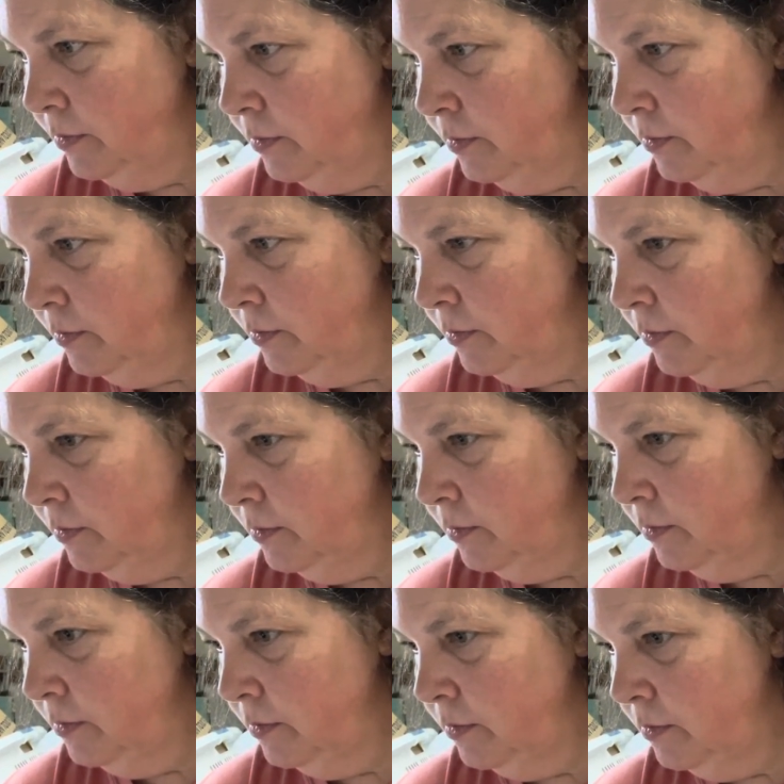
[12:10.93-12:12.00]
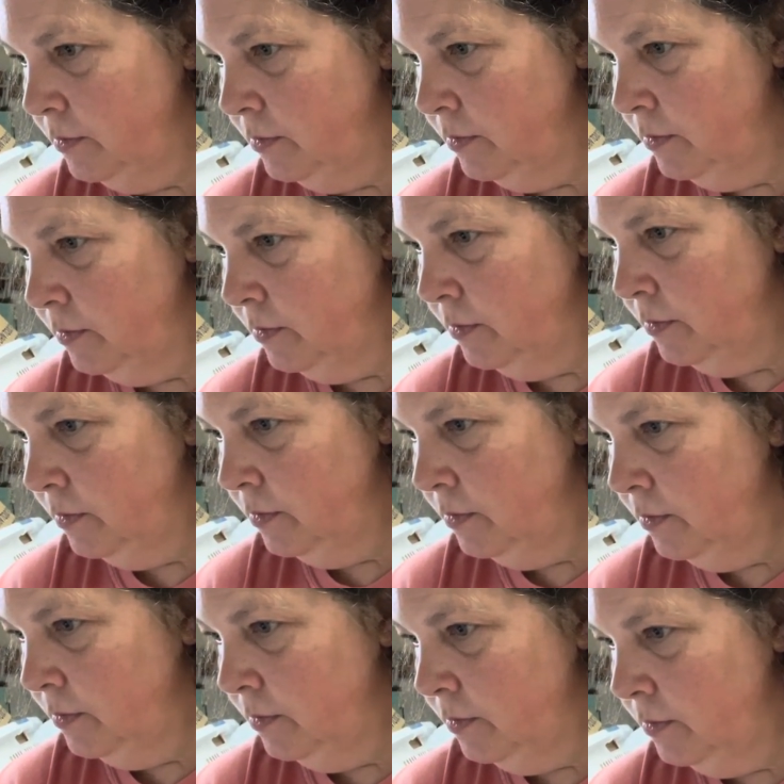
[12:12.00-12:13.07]

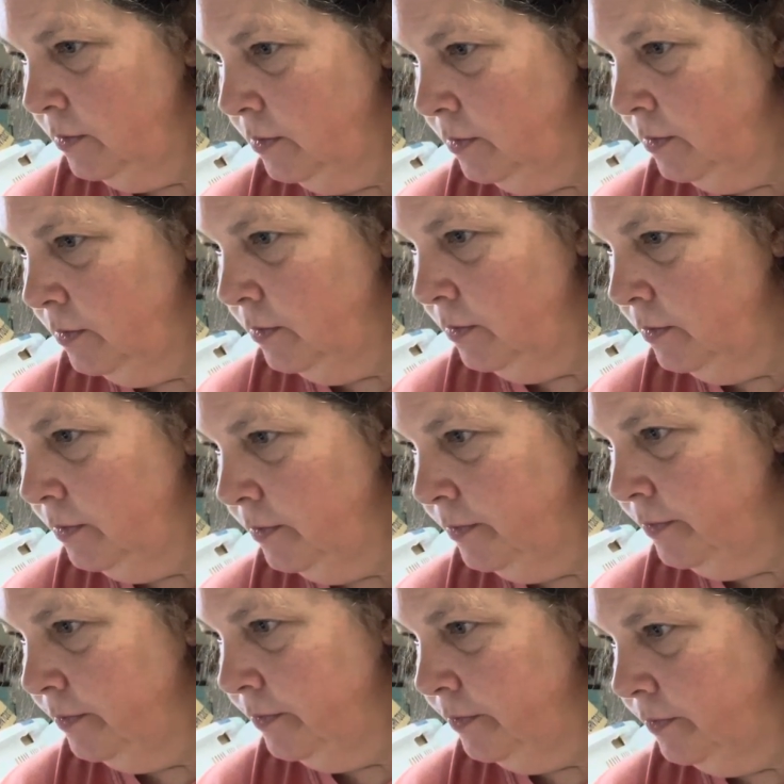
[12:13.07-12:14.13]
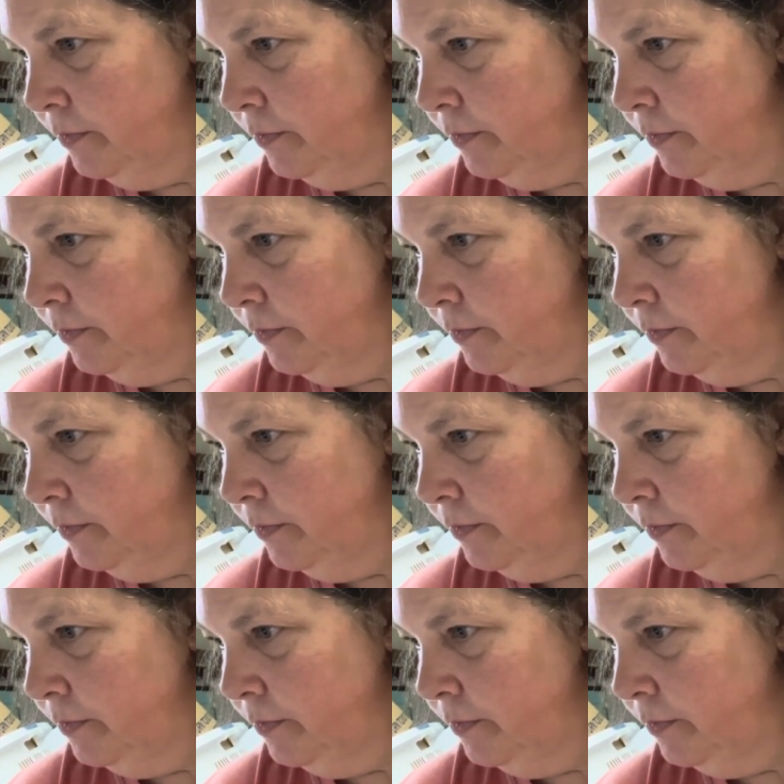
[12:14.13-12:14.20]
(no one is talking)